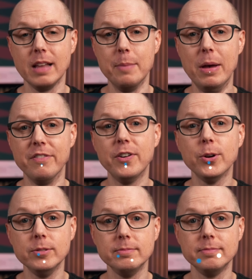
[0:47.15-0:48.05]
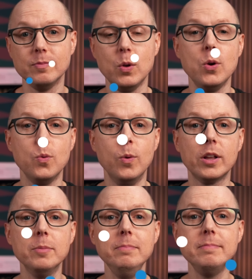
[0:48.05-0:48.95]
I'm Matt Ferrell.
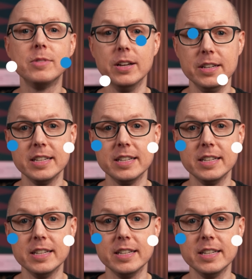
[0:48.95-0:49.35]
Welcome to